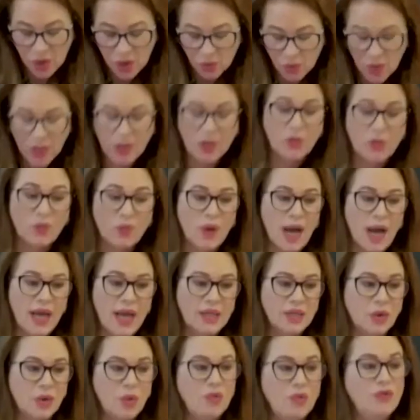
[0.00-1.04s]
with a
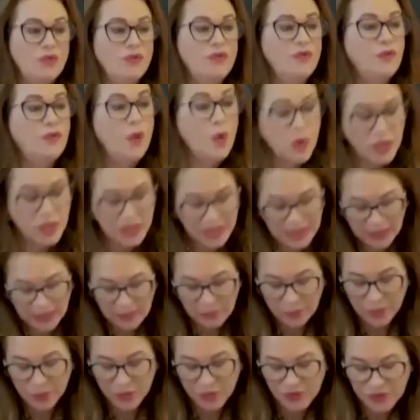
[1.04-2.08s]
rise of
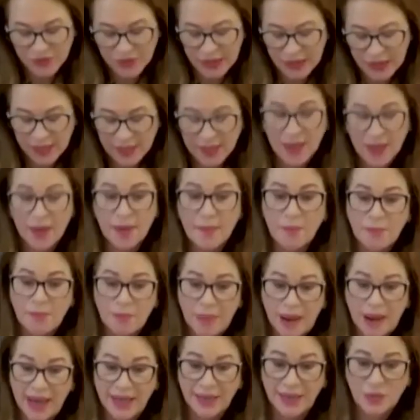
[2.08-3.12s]
14%
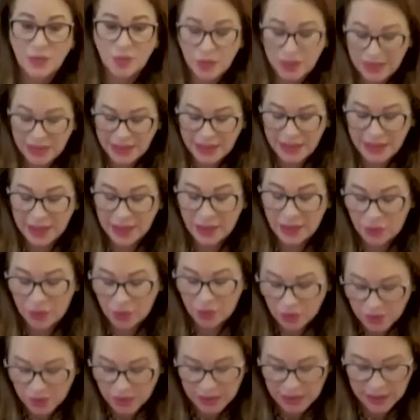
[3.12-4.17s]
by
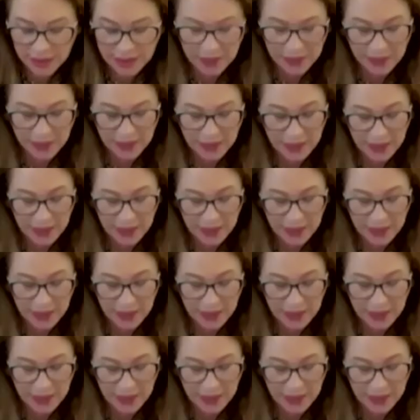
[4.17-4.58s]
2030.